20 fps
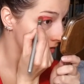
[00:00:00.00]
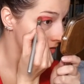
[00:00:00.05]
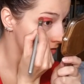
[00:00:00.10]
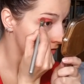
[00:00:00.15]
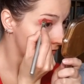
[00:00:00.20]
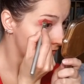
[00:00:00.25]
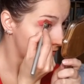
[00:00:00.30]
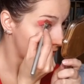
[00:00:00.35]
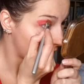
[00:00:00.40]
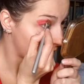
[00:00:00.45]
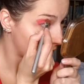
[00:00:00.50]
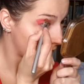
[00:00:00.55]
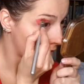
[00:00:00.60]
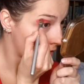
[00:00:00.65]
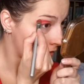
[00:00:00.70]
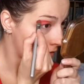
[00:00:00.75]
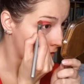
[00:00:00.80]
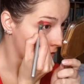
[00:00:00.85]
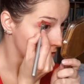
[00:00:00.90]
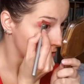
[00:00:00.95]
does a very
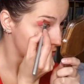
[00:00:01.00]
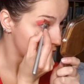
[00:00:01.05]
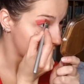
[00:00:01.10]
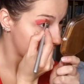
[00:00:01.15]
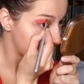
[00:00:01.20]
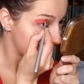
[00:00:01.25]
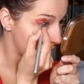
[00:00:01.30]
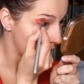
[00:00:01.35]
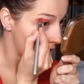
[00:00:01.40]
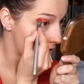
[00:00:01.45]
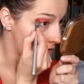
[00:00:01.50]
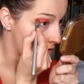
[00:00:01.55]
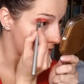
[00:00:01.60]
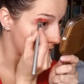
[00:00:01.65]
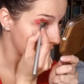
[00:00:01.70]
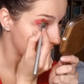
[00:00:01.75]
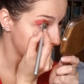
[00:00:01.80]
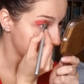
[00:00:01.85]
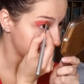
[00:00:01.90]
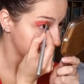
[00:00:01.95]
harsh red
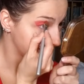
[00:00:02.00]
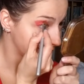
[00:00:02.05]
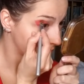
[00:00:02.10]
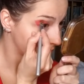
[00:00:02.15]
line